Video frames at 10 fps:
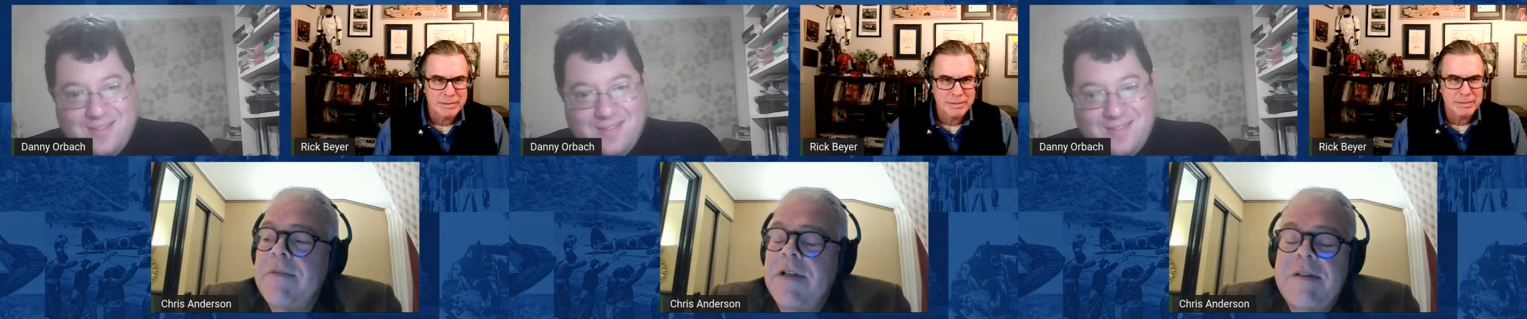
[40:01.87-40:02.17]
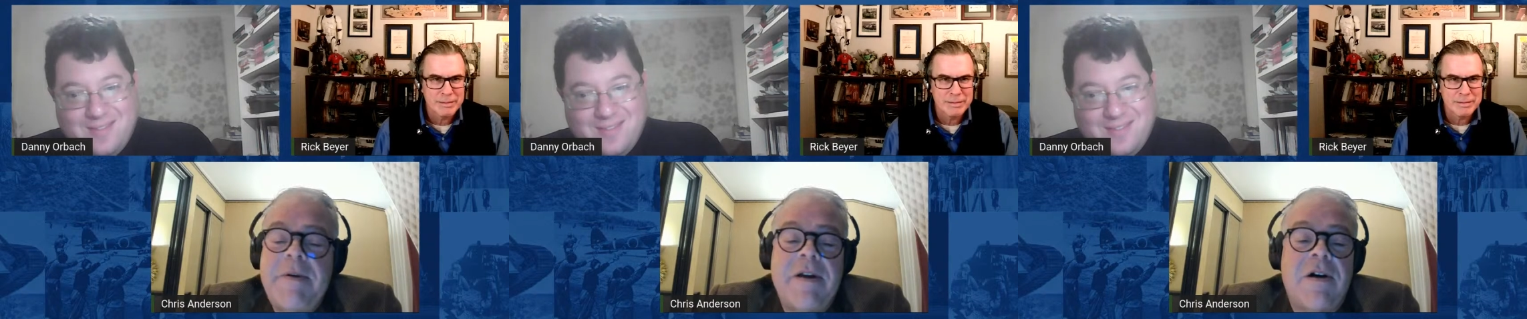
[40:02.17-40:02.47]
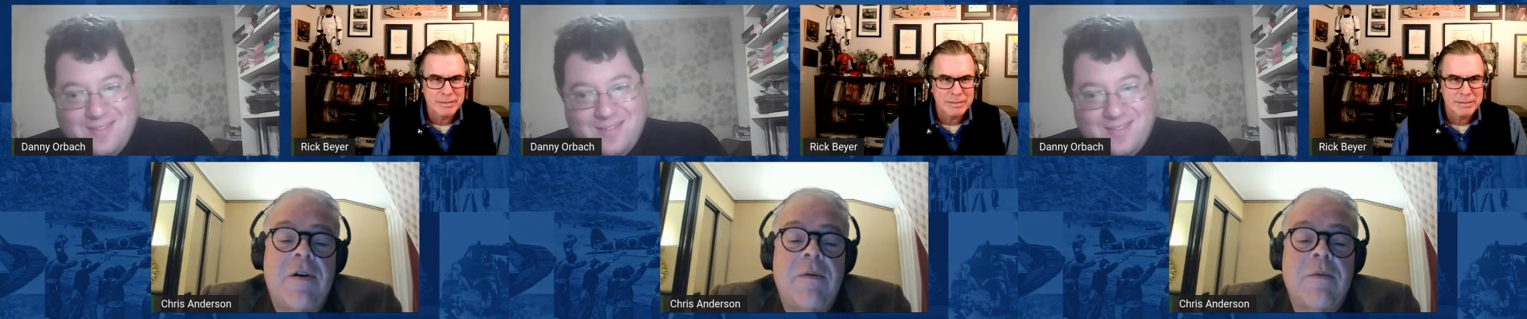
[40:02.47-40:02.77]
Speaker 1: not to make
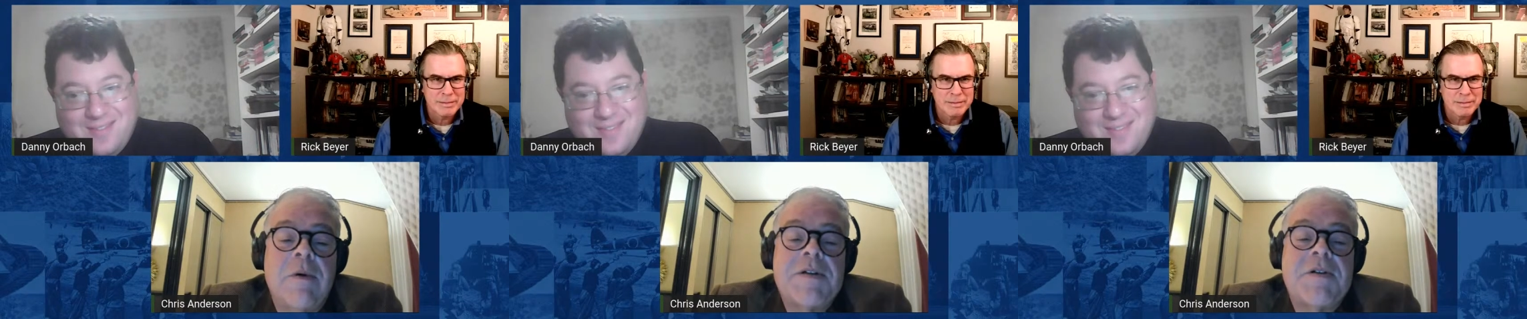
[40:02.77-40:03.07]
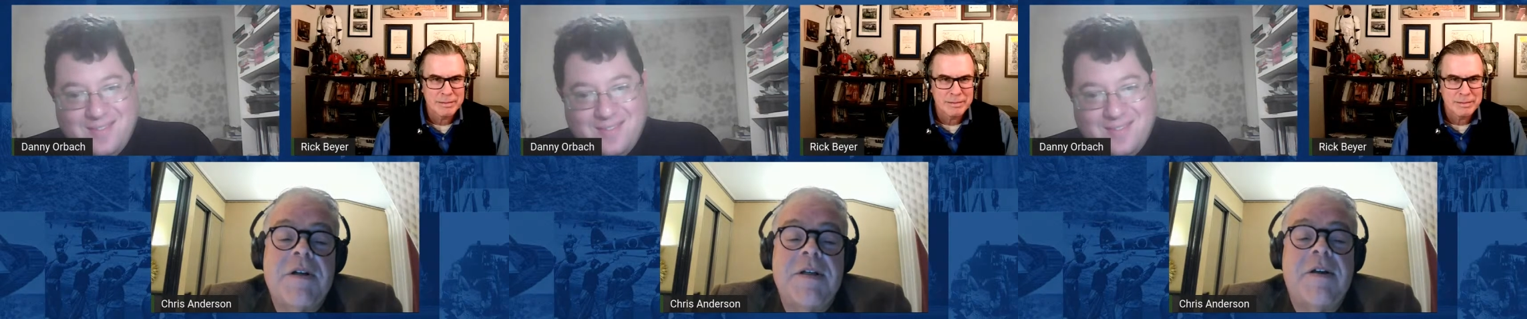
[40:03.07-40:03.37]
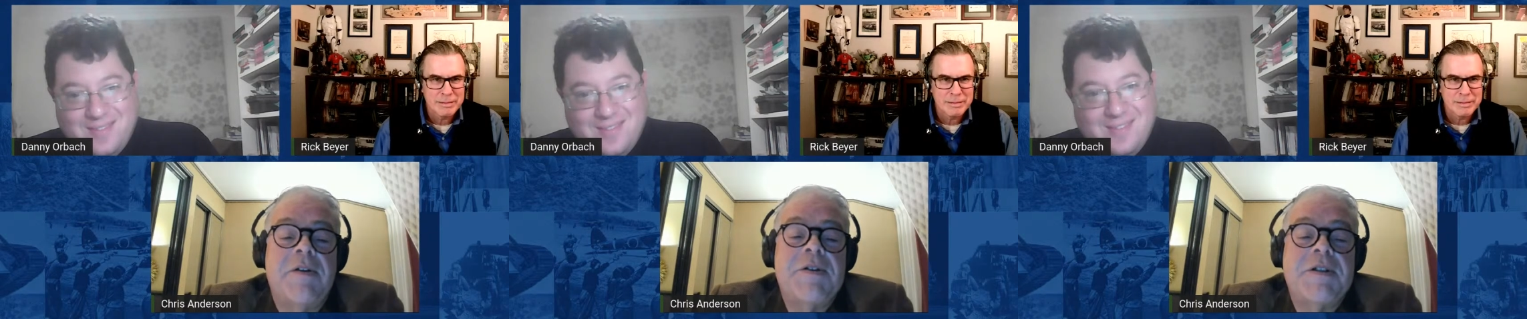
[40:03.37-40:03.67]
all Western
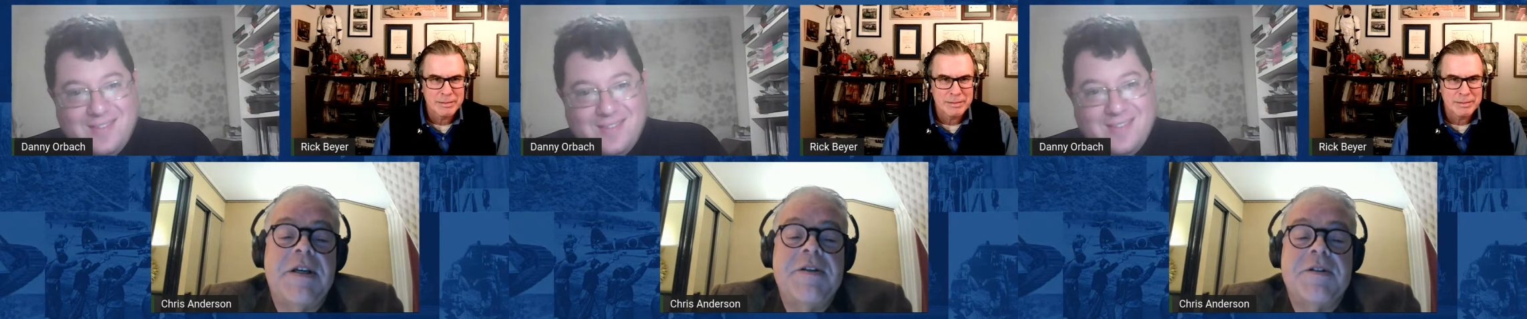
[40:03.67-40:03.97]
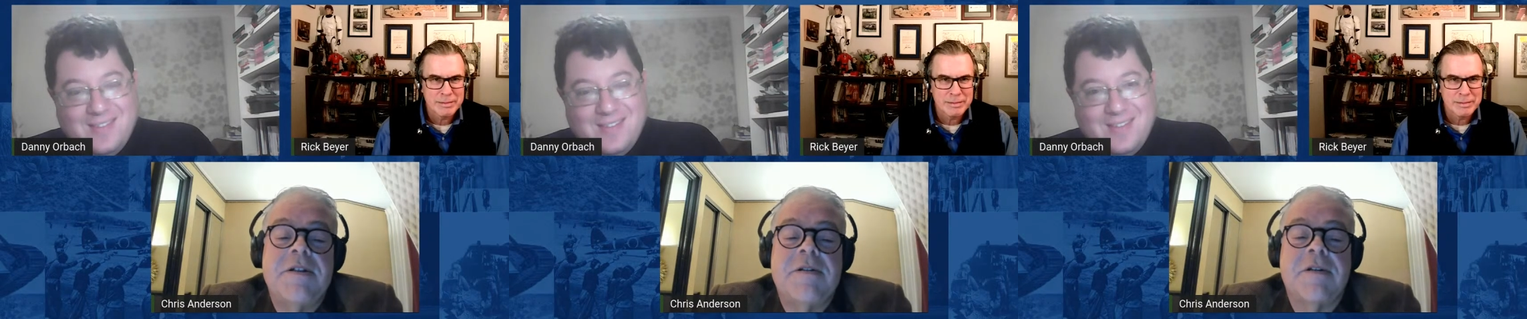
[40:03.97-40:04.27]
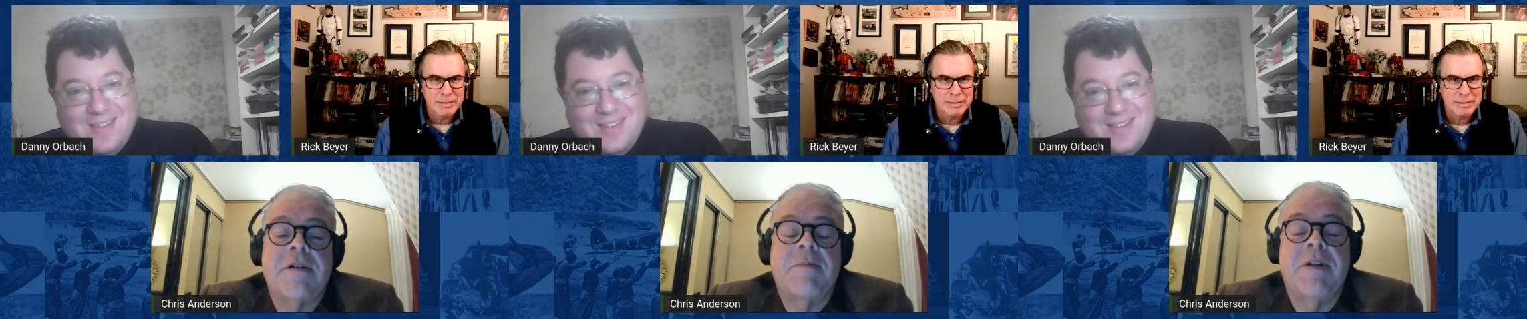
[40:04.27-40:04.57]
intelligence agencies
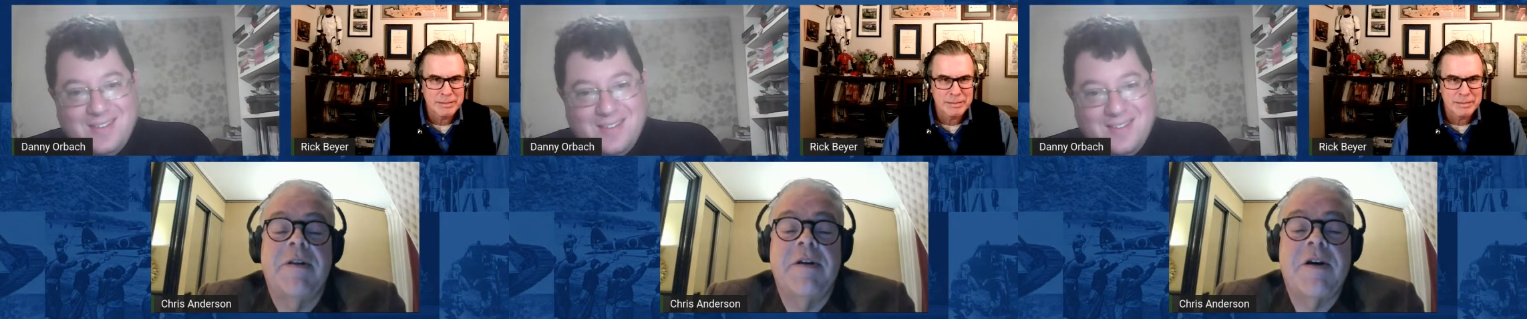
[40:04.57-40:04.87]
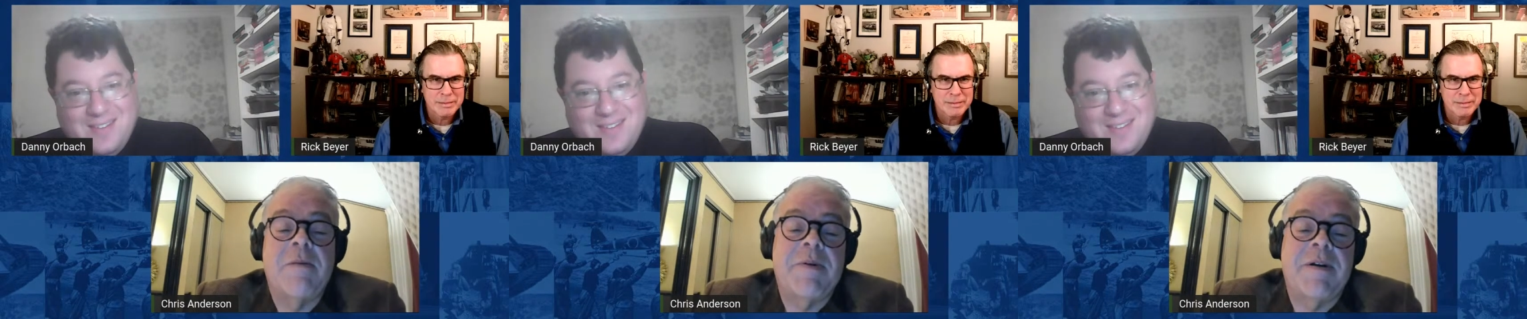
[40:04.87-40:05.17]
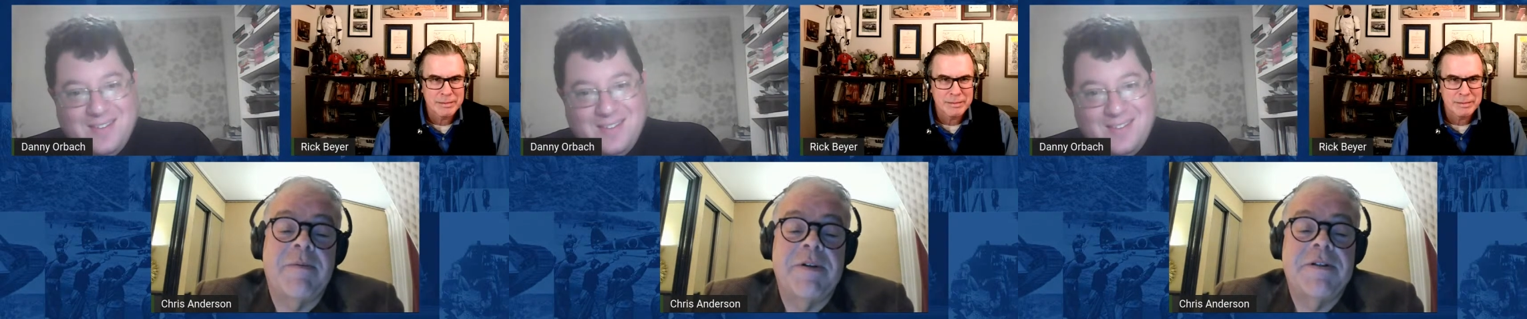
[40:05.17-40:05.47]
look completely
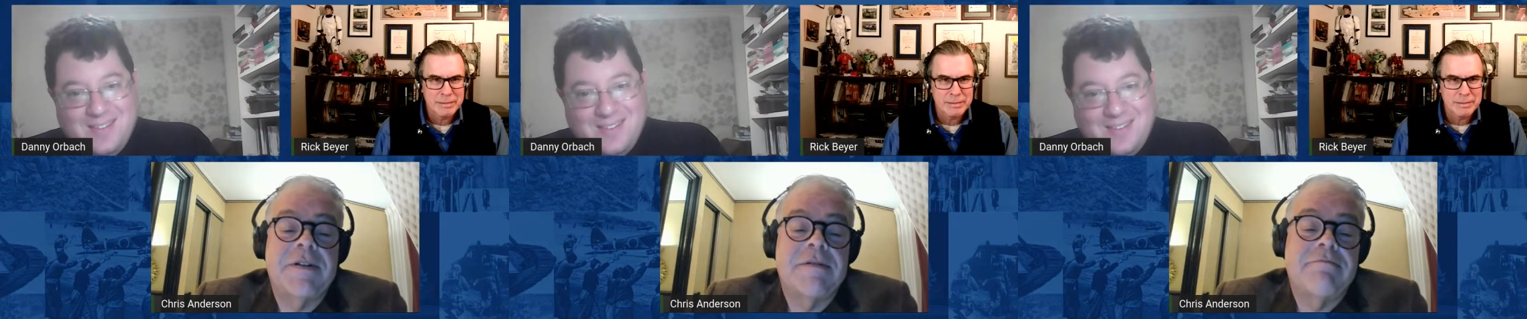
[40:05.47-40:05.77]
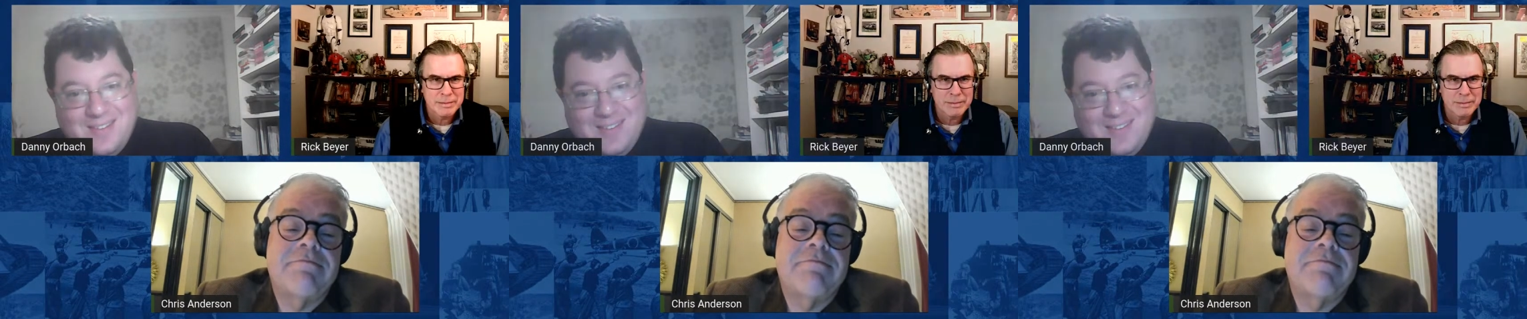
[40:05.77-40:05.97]
incompetent, which